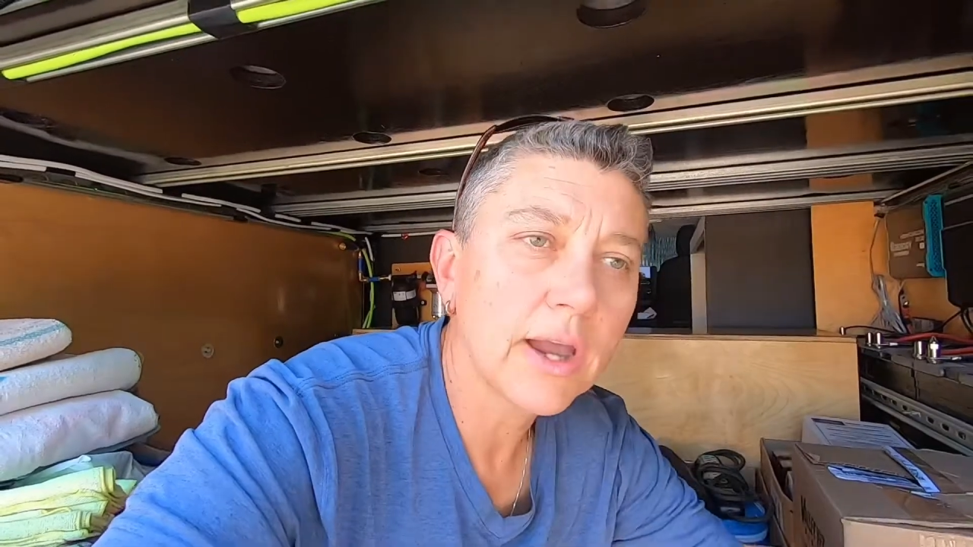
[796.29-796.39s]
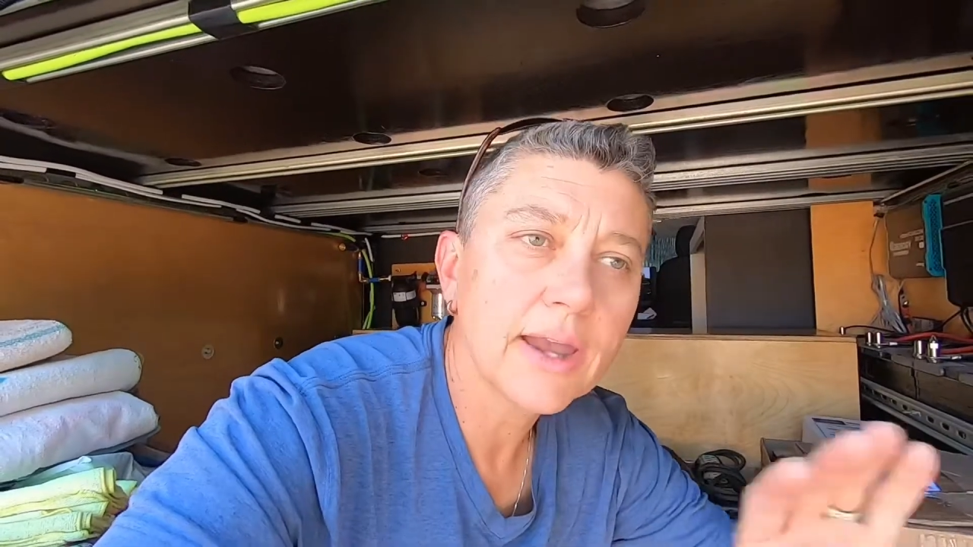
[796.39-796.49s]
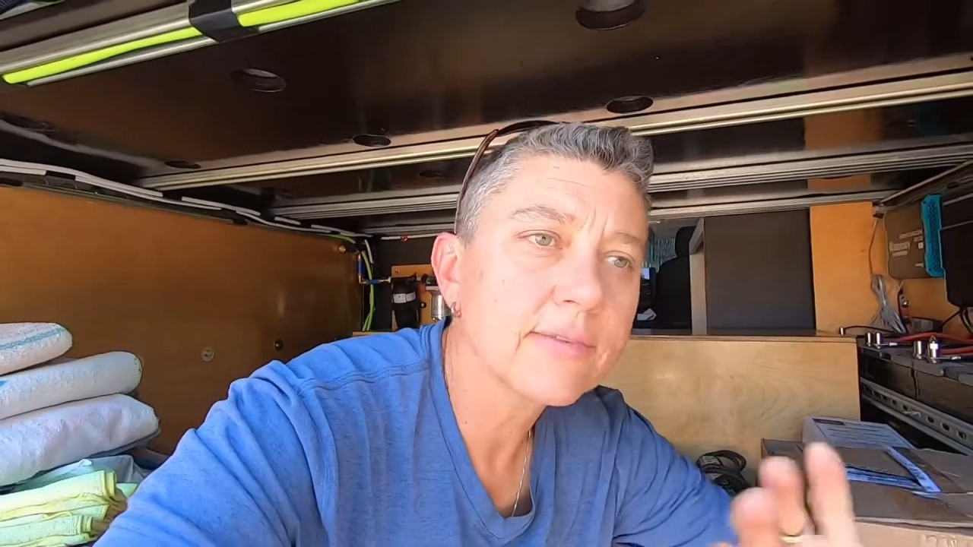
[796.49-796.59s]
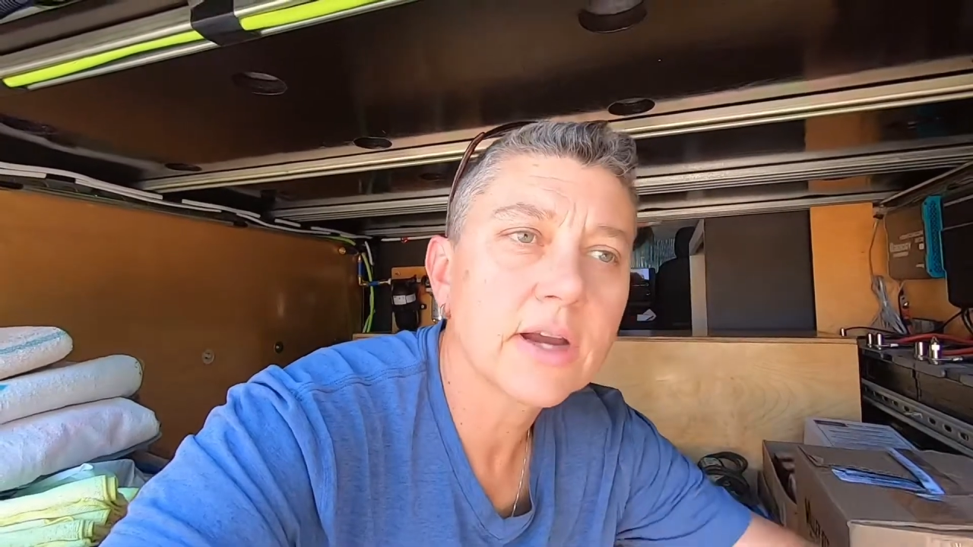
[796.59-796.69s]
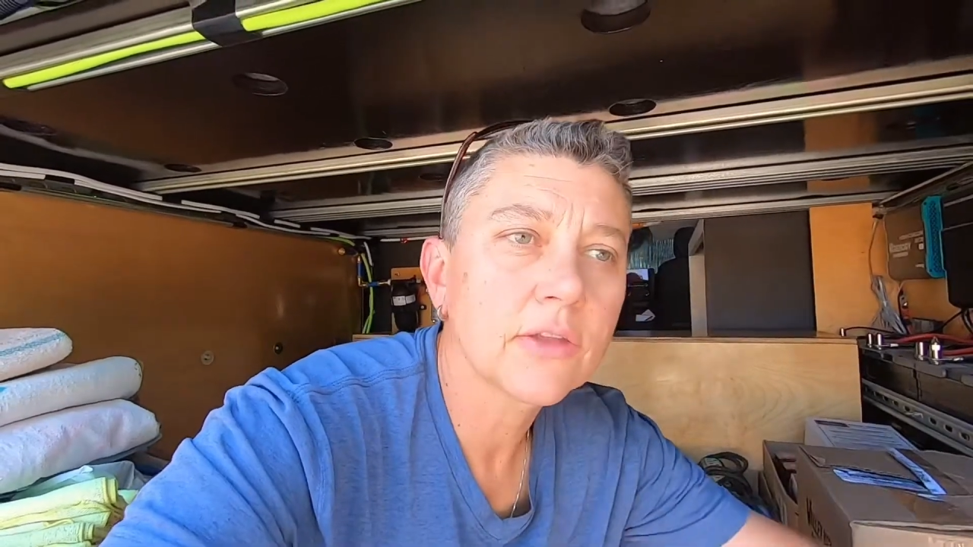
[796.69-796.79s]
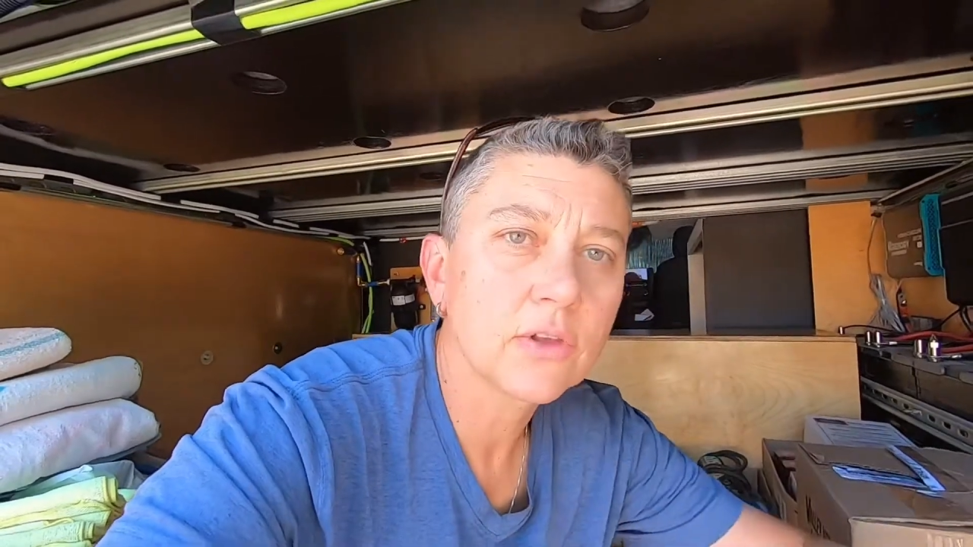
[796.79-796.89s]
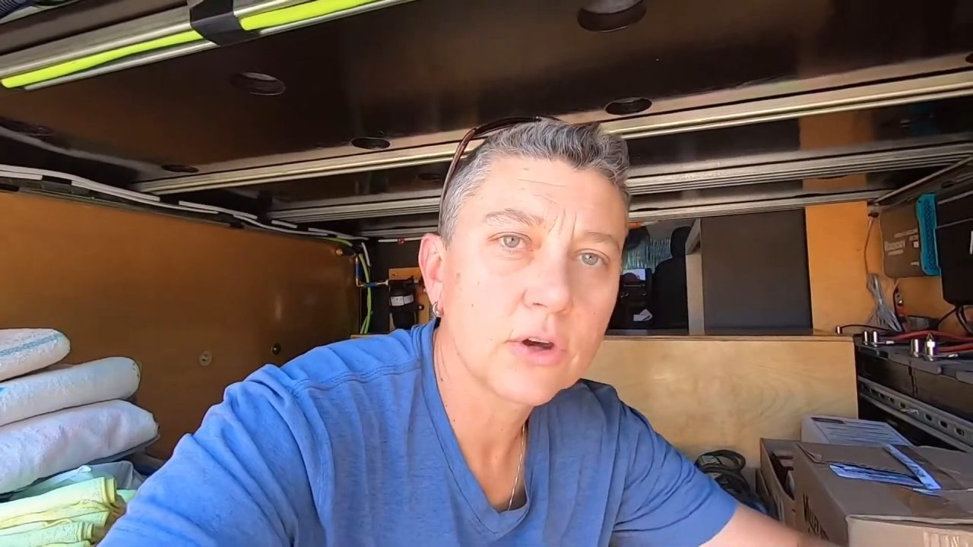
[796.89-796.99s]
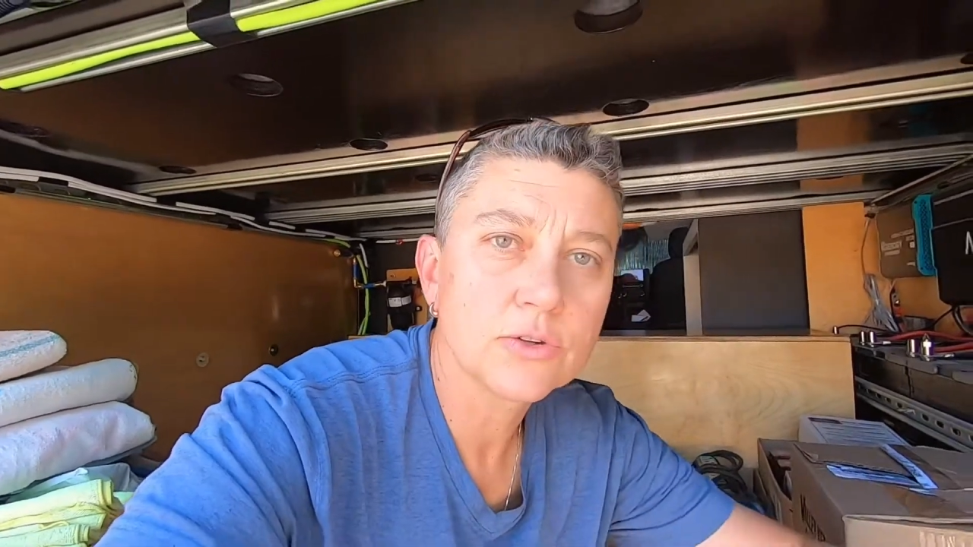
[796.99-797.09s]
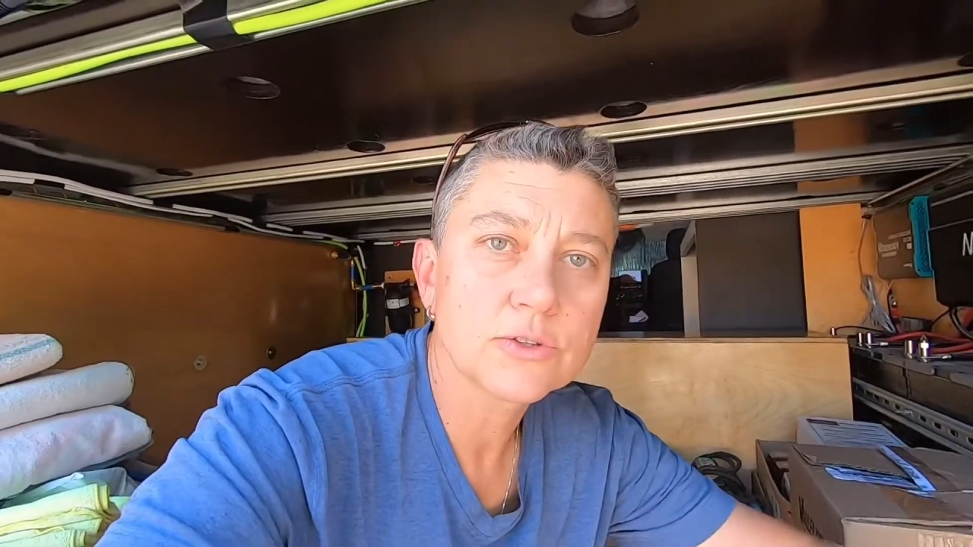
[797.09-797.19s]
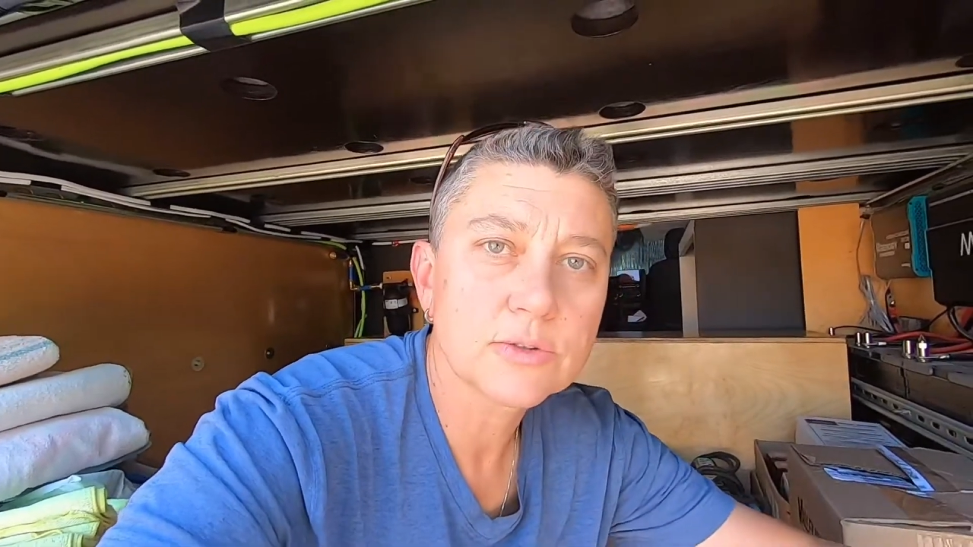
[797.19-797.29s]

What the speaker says: I haven't cut the hose